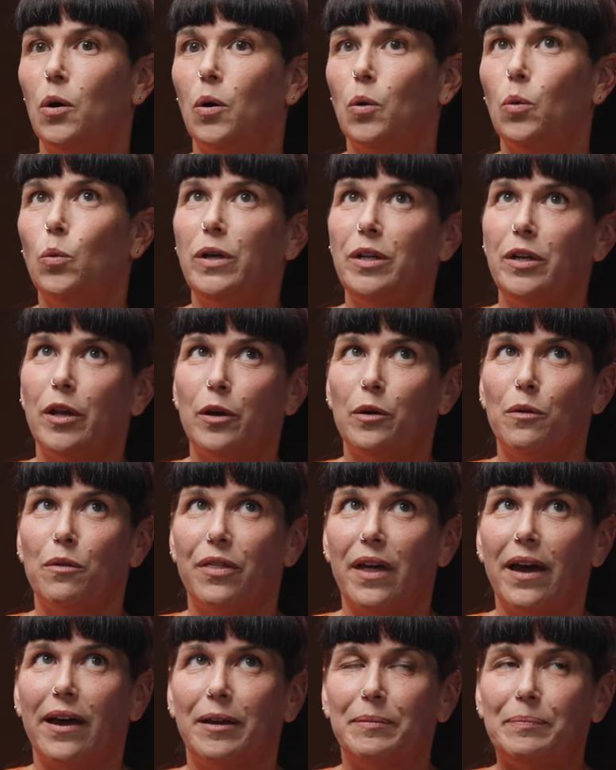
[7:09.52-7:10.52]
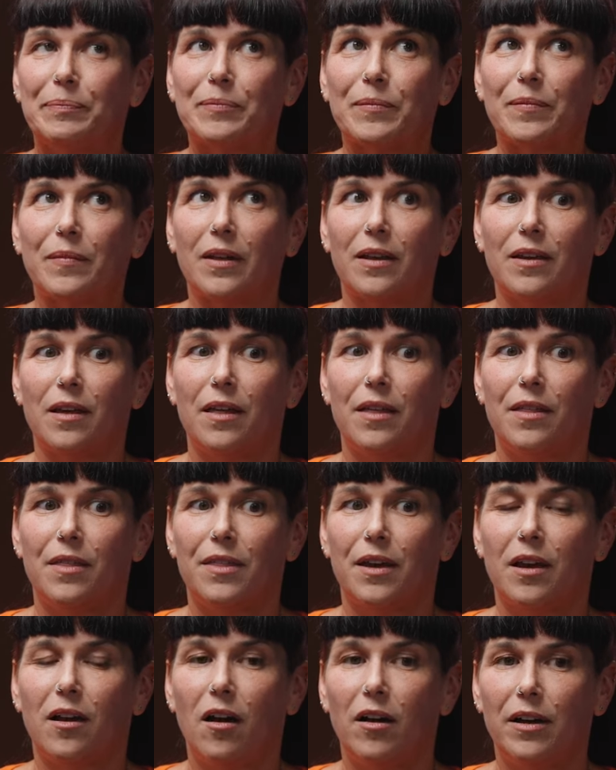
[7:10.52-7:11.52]
we know that
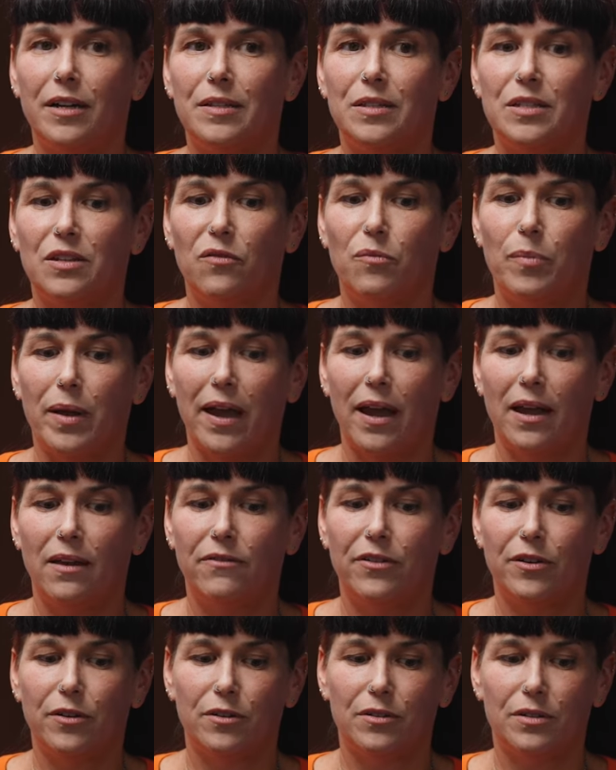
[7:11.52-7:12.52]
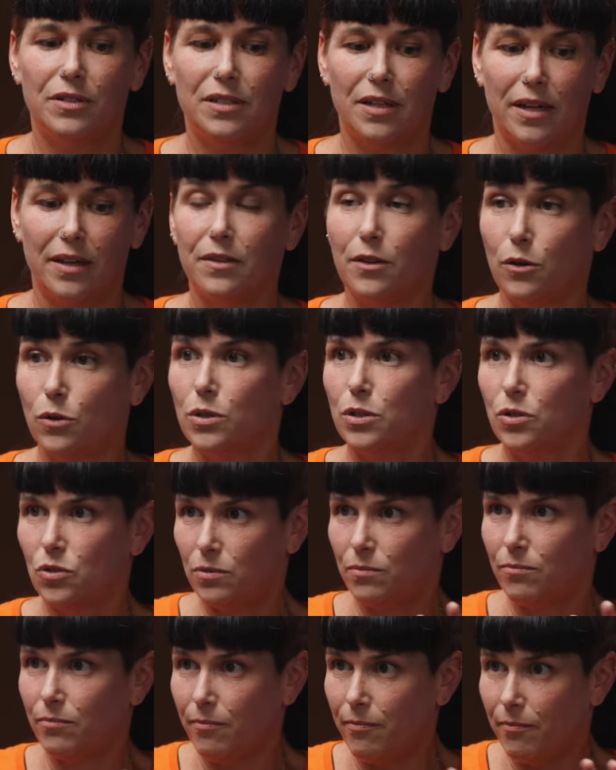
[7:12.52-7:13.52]
the kinds of behaviors, like those
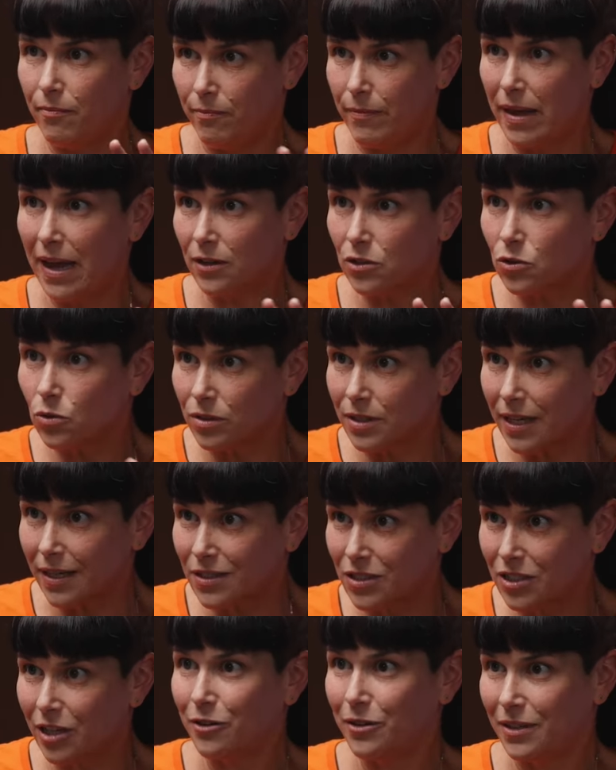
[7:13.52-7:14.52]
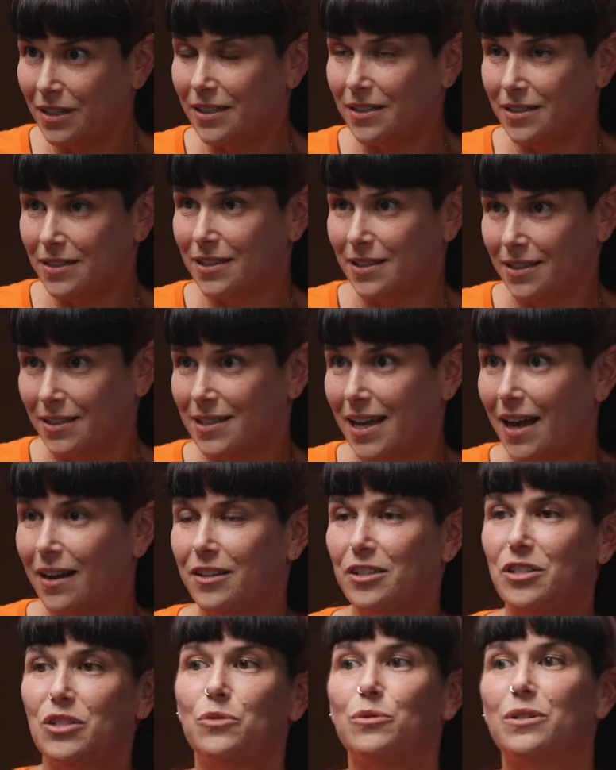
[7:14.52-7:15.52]
manual dexterity is
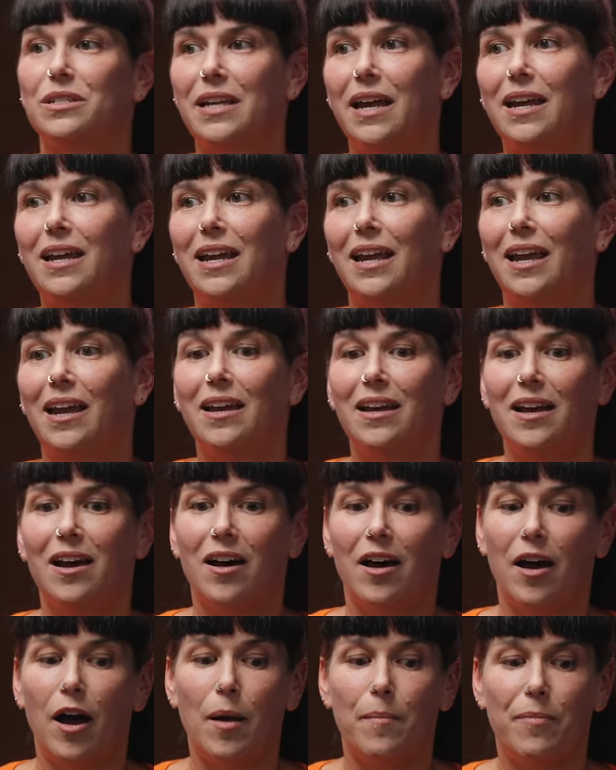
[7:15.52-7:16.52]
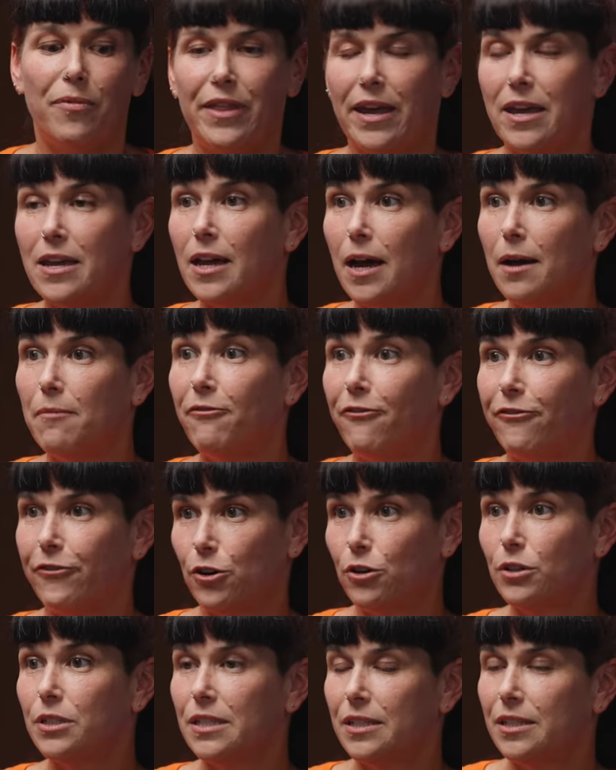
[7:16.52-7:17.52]
exactly as you were saying, they come
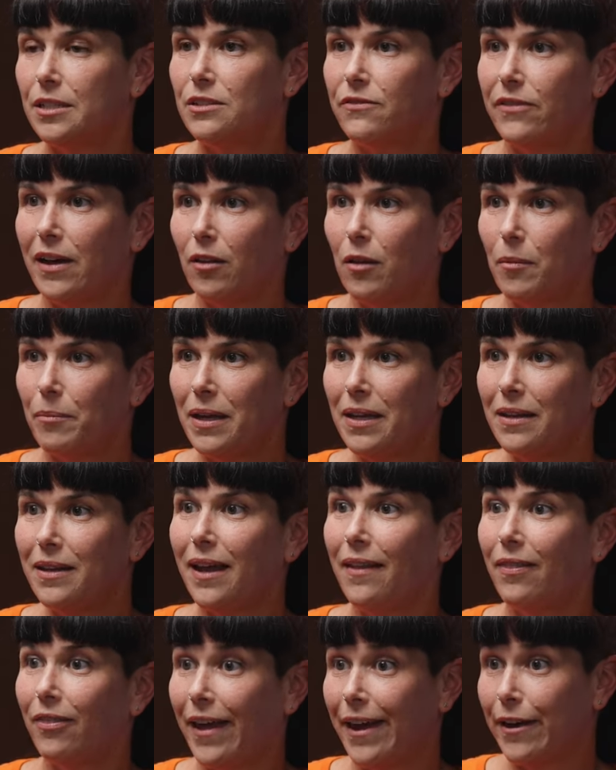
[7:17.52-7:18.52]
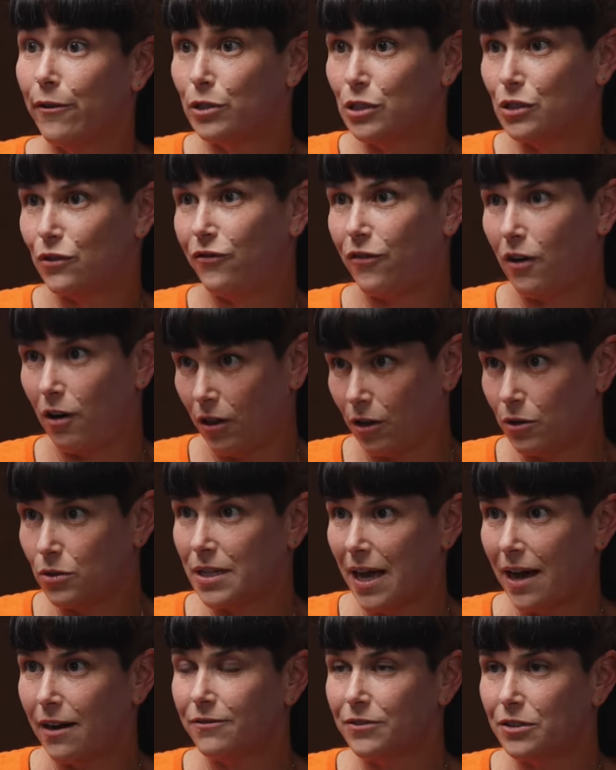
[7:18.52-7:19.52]
first in development and language
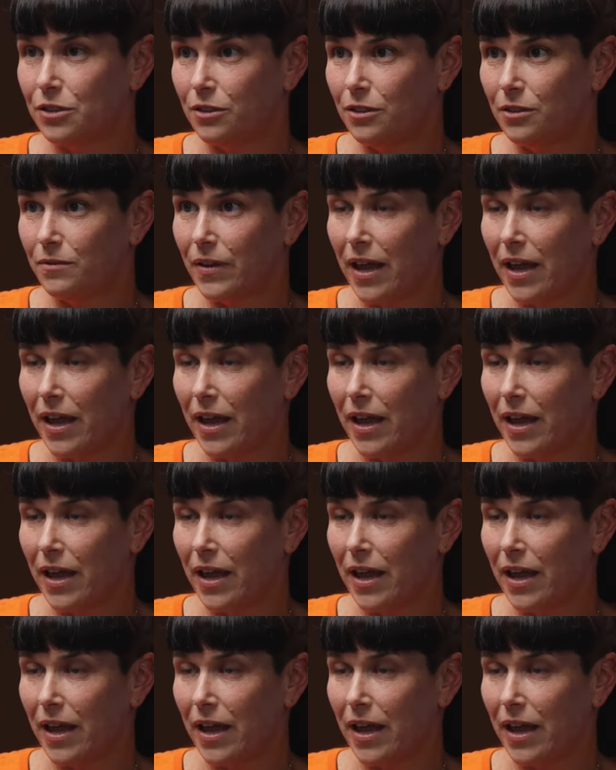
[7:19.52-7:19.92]
follows after.